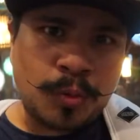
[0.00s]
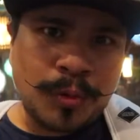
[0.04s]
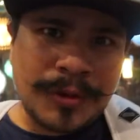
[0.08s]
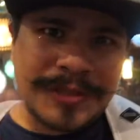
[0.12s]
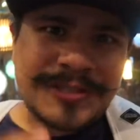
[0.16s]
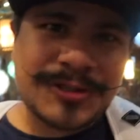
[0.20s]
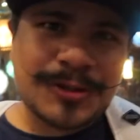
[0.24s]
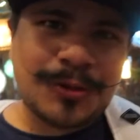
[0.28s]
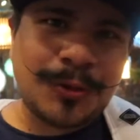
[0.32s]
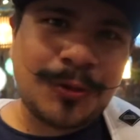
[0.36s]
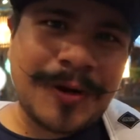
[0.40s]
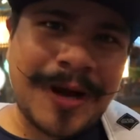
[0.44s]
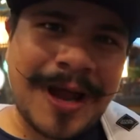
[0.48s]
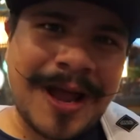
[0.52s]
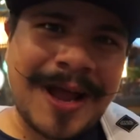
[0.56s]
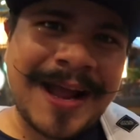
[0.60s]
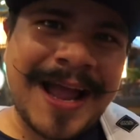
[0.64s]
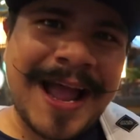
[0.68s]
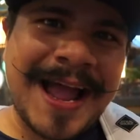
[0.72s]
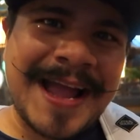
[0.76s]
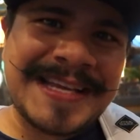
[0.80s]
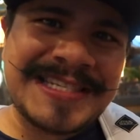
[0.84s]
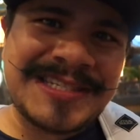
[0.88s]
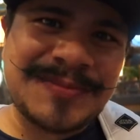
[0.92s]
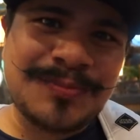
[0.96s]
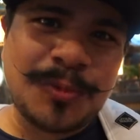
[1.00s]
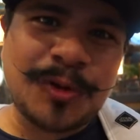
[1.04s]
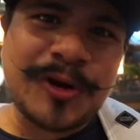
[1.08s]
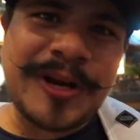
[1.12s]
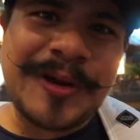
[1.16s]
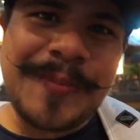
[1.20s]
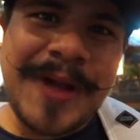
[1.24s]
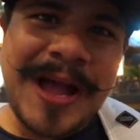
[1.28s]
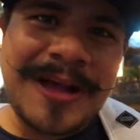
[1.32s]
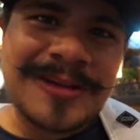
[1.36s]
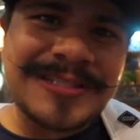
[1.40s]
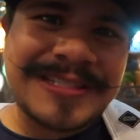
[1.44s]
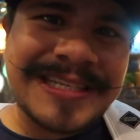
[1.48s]
What's going on, guys?
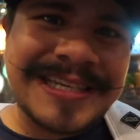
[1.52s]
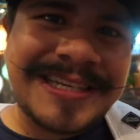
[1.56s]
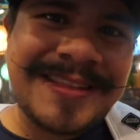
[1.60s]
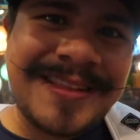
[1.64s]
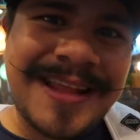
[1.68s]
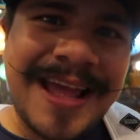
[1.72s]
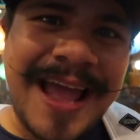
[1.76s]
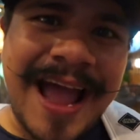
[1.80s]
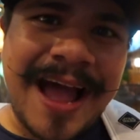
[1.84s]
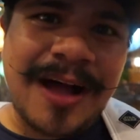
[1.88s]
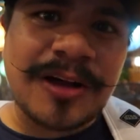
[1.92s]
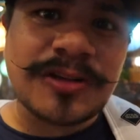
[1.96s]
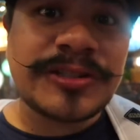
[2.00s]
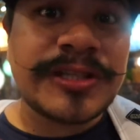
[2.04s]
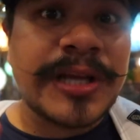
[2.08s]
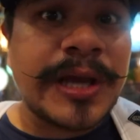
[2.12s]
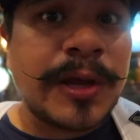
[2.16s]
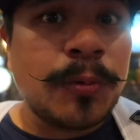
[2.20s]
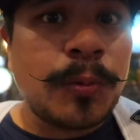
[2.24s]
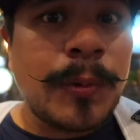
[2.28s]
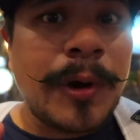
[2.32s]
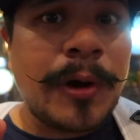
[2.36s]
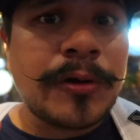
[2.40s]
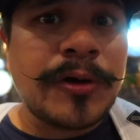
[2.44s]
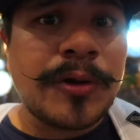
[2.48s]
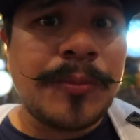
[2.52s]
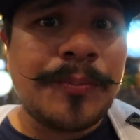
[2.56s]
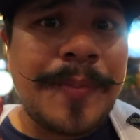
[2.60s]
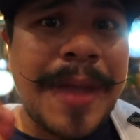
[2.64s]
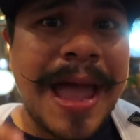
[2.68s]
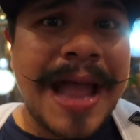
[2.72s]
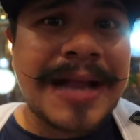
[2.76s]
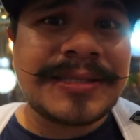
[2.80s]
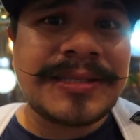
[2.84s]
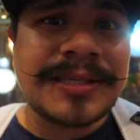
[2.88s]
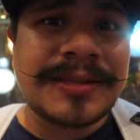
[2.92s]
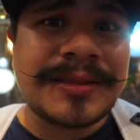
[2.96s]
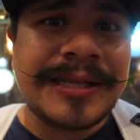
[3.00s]
Morty Mouse in the house, and welcome
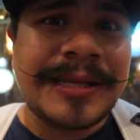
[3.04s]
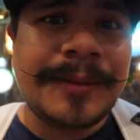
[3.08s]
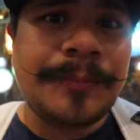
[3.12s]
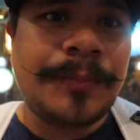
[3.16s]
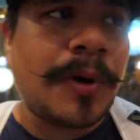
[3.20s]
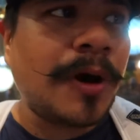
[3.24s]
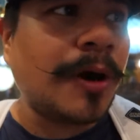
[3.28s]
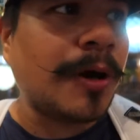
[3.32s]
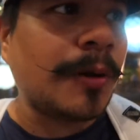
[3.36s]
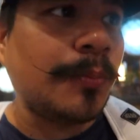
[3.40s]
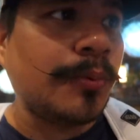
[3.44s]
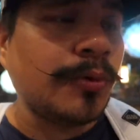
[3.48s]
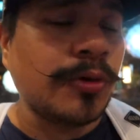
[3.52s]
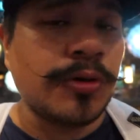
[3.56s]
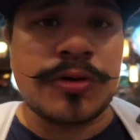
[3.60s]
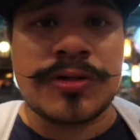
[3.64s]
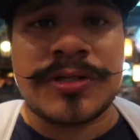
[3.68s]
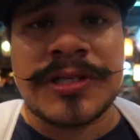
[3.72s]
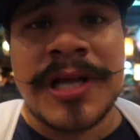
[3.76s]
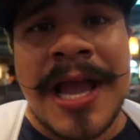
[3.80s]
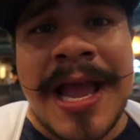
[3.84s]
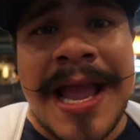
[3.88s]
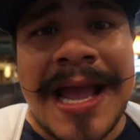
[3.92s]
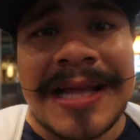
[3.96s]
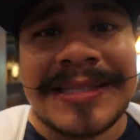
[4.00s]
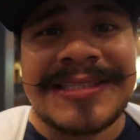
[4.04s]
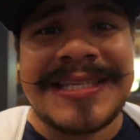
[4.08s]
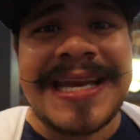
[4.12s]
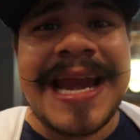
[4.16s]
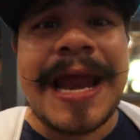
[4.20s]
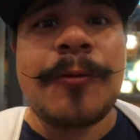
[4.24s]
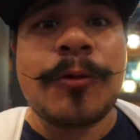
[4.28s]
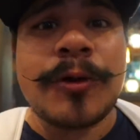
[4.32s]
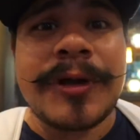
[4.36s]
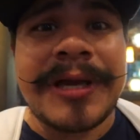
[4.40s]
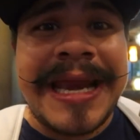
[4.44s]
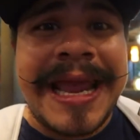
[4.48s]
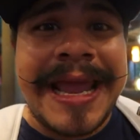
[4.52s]
back to Theme Park Brews. And
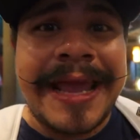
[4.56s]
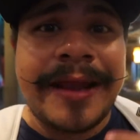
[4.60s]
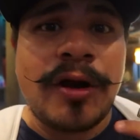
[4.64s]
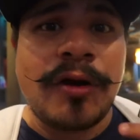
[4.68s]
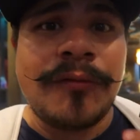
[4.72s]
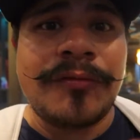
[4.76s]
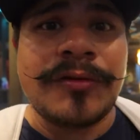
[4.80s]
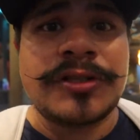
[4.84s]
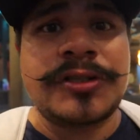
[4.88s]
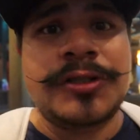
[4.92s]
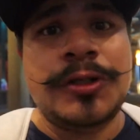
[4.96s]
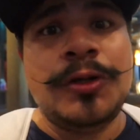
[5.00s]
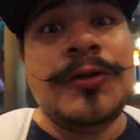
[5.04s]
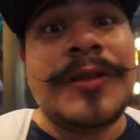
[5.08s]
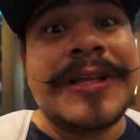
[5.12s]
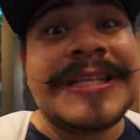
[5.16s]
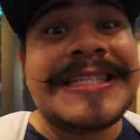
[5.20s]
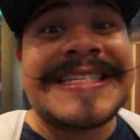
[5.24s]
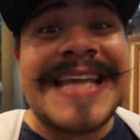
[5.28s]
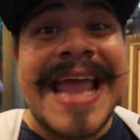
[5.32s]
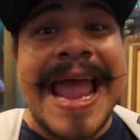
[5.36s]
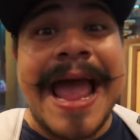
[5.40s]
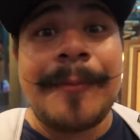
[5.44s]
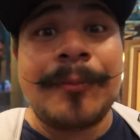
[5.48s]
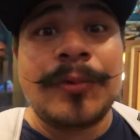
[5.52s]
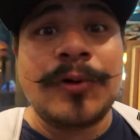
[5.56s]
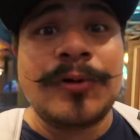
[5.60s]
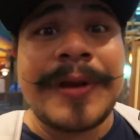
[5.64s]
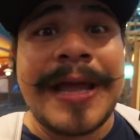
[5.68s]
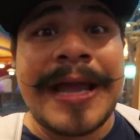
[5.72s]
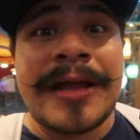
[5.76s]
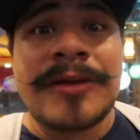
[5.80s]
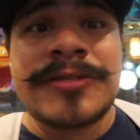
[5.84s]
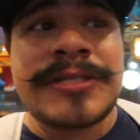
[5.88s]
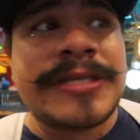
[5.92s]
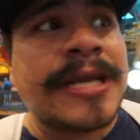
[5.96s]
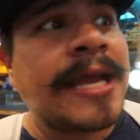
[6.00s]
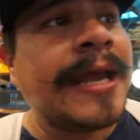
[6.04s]
today we're gonna head over to the Tambu
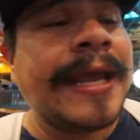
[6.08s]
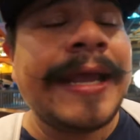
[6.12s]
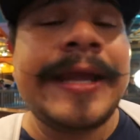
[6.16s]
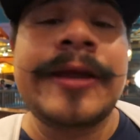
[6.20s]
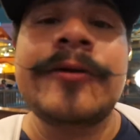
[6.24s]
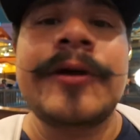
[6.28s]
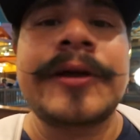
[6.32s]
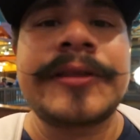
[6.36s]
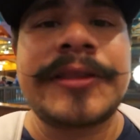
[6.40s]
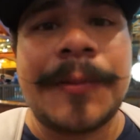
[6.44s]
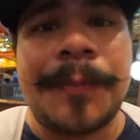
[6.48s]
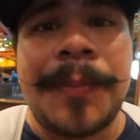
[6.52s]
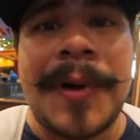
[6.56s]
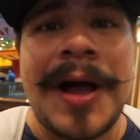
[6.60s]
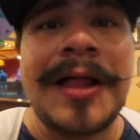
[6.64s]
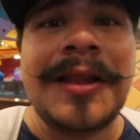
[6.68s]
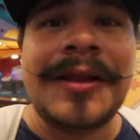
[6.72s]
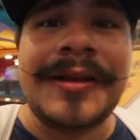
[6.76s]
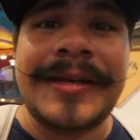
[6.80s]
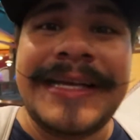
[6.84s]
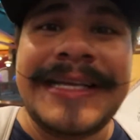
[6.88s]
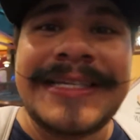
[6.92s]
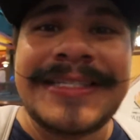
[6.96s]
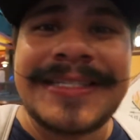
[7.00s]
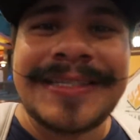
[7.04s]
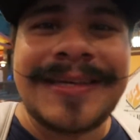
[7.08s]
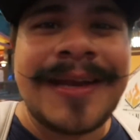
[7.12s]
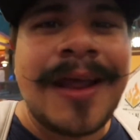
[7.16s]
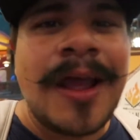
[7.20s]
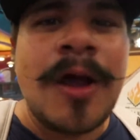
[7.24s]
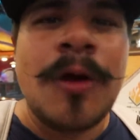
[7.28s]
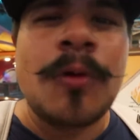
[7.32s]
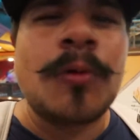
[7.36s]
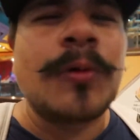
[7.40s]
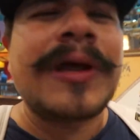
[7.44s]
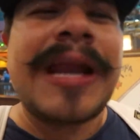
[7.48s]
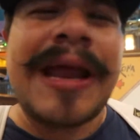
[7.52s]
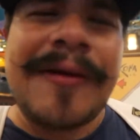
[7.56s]
Lounge here at the Polynesian.
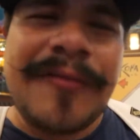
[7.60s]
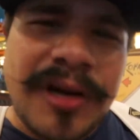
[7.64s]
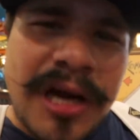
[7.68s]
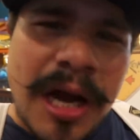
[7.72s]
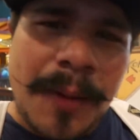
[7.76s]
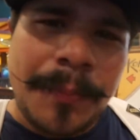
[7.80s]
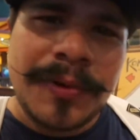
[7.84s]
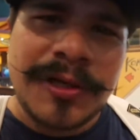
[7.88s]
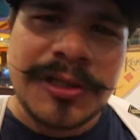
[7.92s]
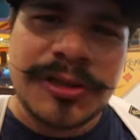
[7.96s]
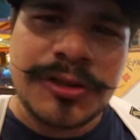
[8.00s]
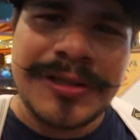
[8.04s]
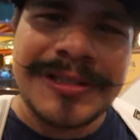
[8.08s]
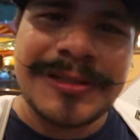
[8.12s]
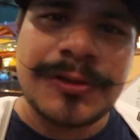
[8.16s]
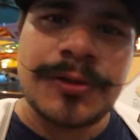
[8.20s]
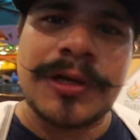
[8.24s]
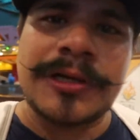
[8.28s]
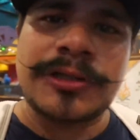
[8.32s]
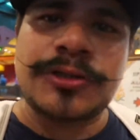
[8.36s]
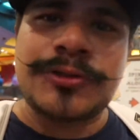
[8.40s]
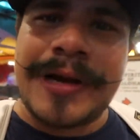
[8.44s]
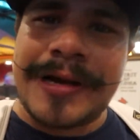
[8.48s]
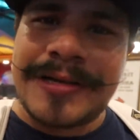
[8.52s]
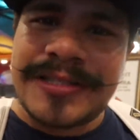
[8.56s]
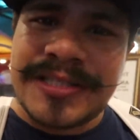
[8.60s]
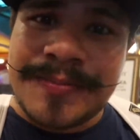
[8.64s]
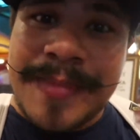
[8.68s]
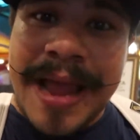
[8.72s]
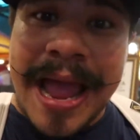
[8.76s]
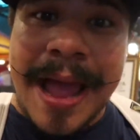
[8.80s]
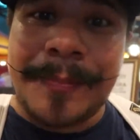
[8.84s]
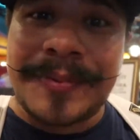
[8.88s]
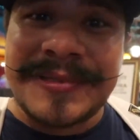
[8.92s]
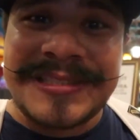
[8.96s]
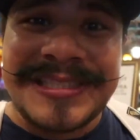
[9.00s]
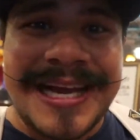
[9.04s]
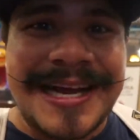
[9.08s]
We're gonna have a couple of drinks, we're gonna try out some
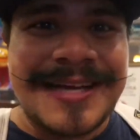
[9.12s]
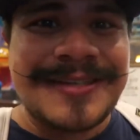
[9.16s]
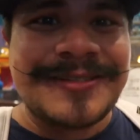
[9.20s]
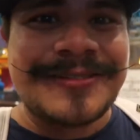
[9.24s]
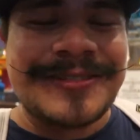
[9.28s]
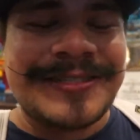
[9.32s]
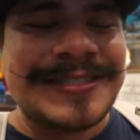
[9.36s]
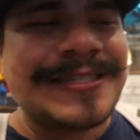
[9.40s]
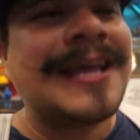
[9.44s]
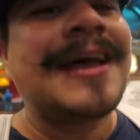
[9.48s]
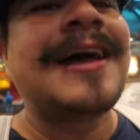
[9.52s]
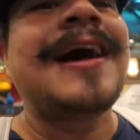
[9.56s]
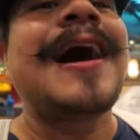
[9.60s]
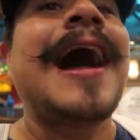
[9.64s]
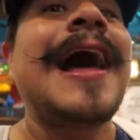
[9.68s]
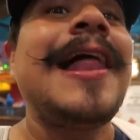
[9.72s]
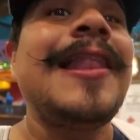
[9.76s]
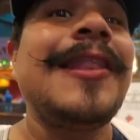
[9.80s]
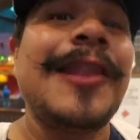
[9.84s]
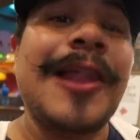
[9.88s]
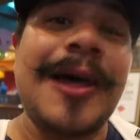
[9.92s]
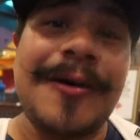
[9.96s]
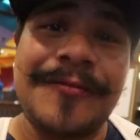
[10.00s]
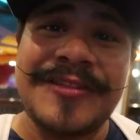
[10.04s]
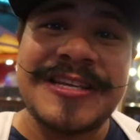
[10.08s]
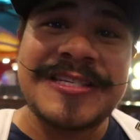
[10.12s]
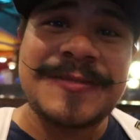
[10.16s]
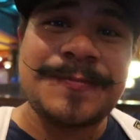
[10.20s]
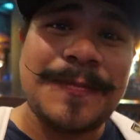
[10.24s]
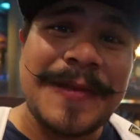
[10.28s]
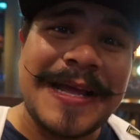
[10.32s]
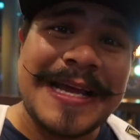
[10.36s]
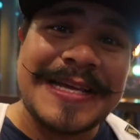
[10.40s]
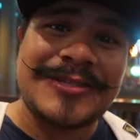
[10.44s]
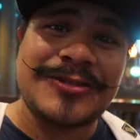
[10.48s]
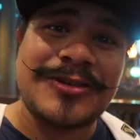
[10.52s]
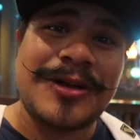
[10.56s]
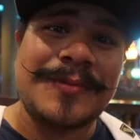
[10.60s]
appetizers. I love this
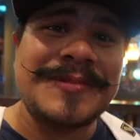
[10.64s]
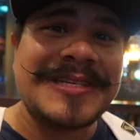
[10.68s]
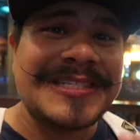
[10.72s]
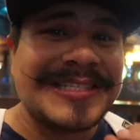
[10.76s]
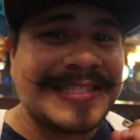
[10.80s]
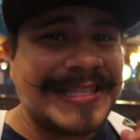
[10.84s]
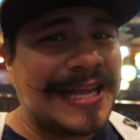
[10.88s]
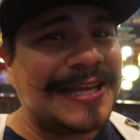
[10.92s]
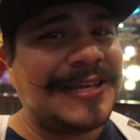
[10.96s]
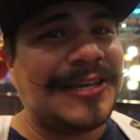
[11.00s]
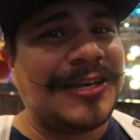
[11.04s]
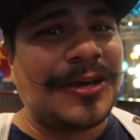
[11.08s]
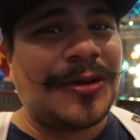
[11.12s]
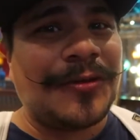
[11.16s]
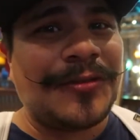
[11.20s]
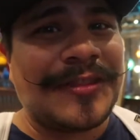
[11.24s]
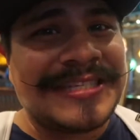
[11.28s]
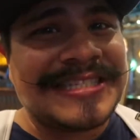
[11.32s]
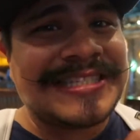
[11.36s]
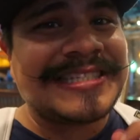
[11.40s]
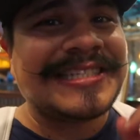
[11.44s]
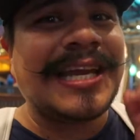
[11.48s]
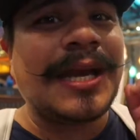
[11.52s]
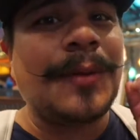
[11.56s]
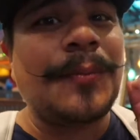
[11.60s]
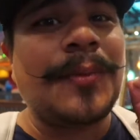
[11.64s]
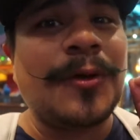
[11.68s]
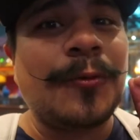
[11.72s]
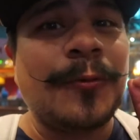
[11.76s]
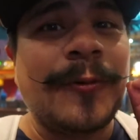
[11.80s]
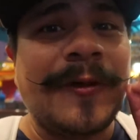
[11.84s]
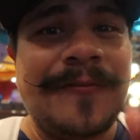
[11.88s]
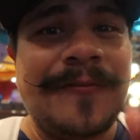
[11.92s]
place, so I'm just letting you know this is gonna be a